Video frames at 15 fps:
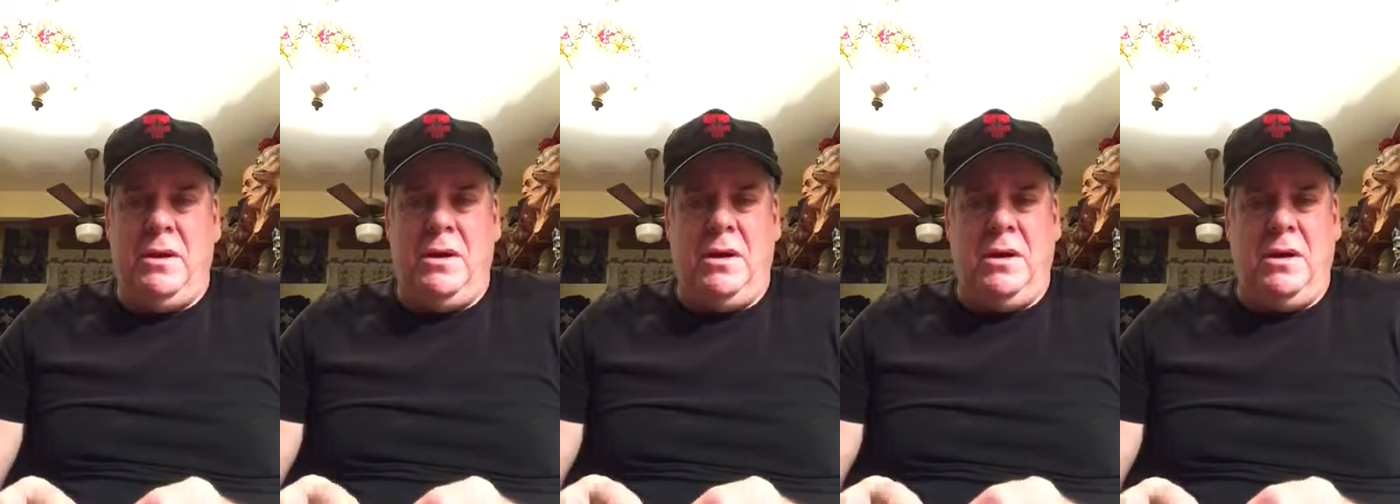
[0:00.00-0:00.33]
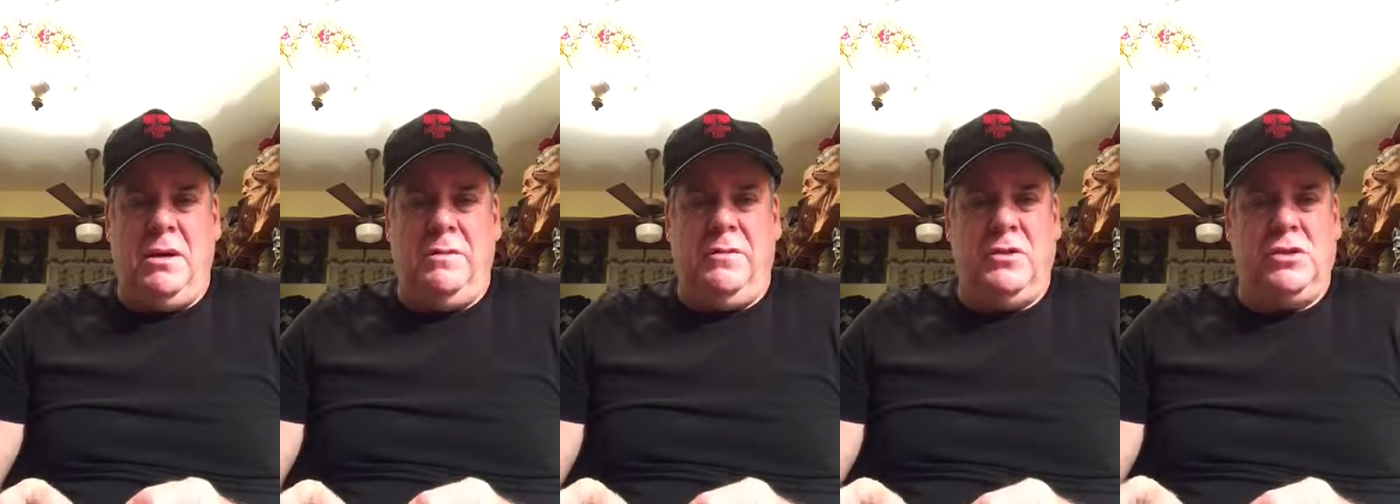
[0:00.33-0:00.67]

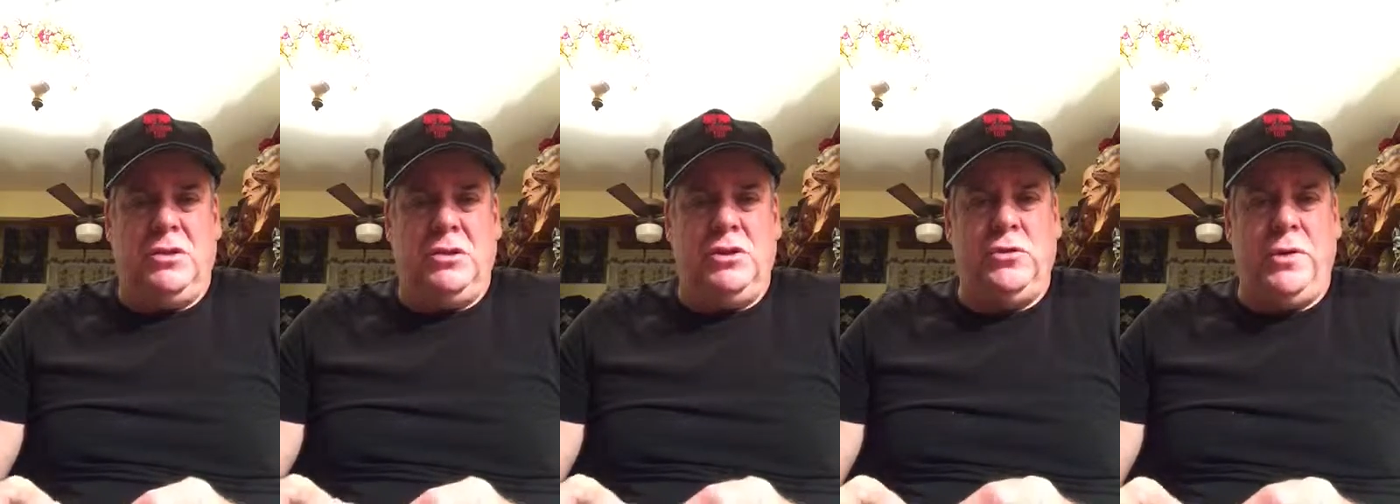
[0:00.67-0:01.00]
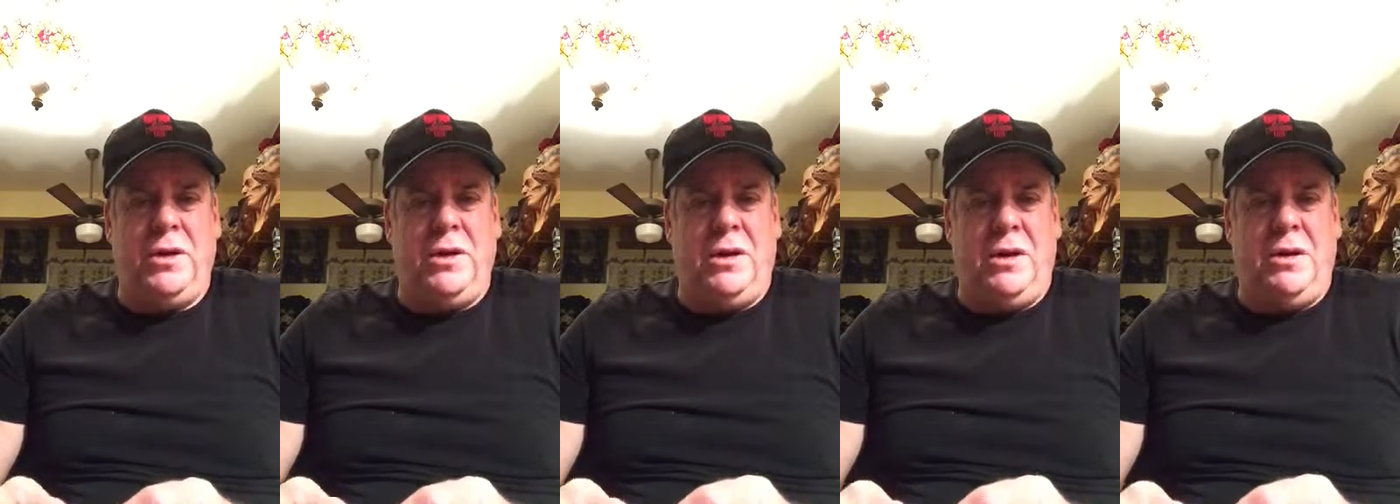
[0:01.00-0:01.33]
the
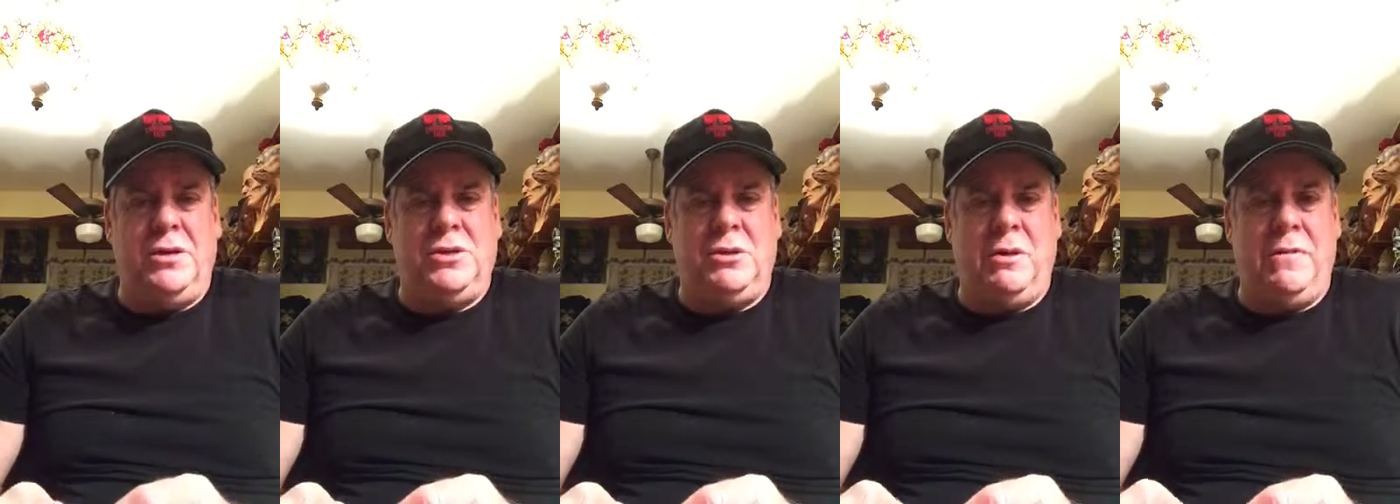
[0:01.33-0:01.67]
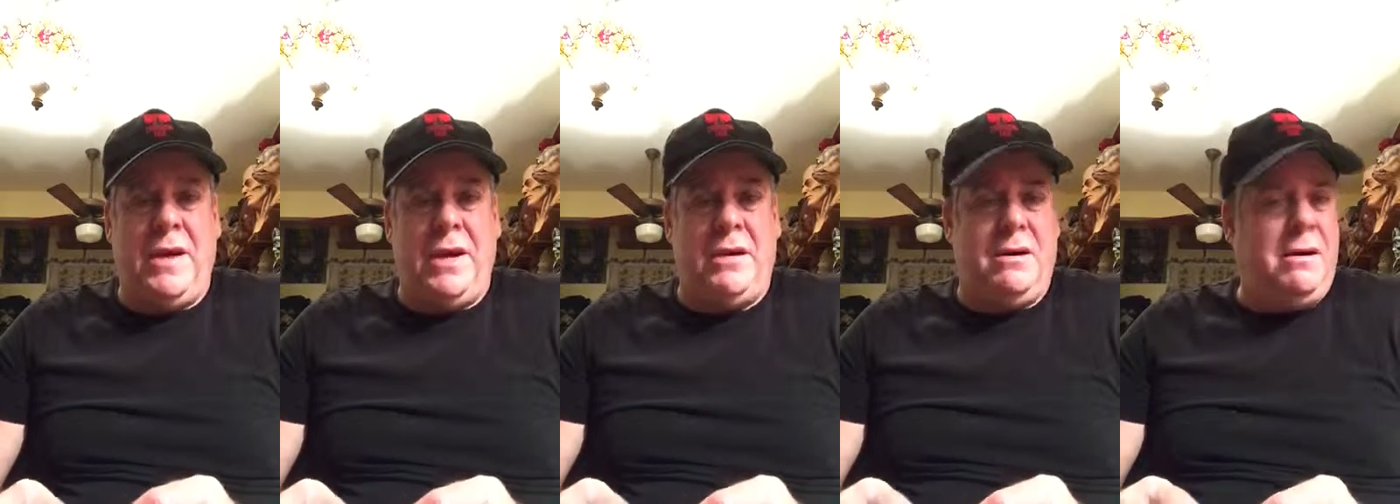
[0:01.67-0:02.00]
surgery cost, on
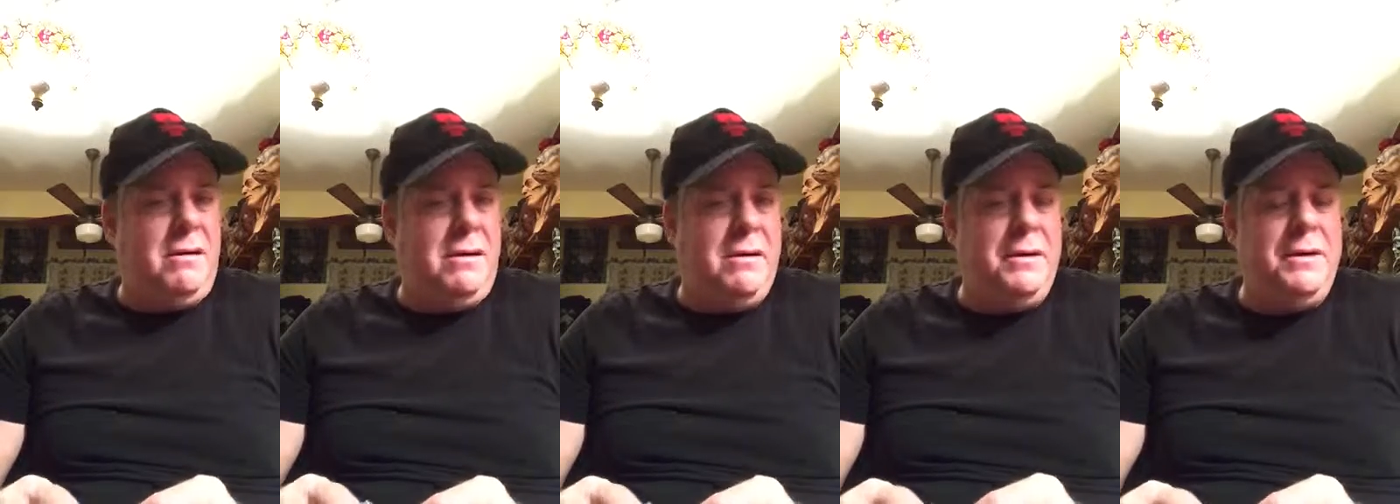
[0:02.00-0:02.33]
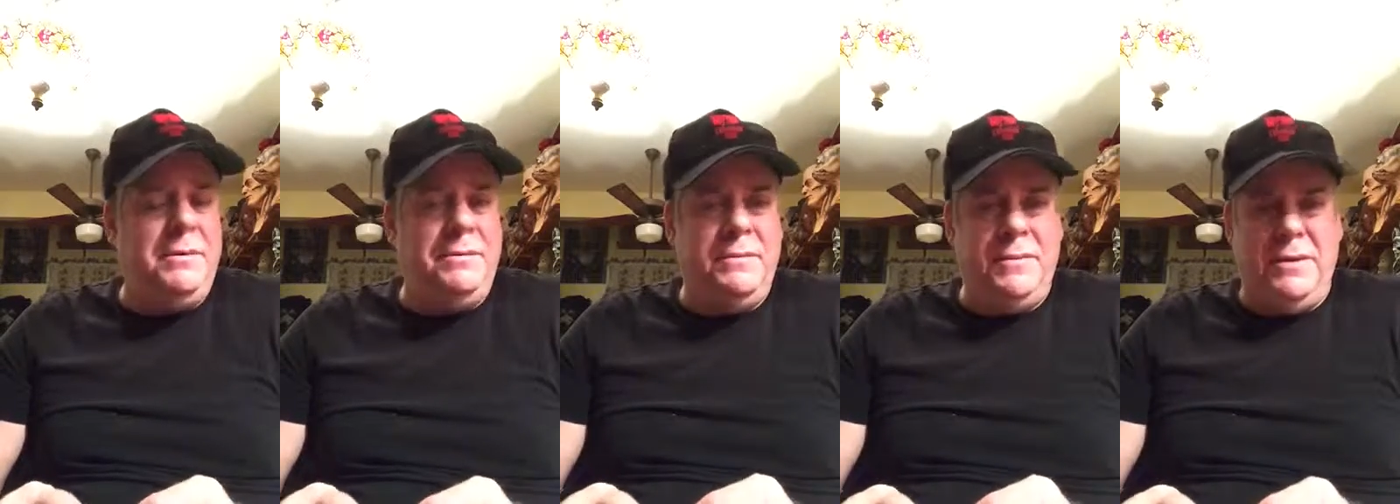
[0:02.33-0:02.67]
that card,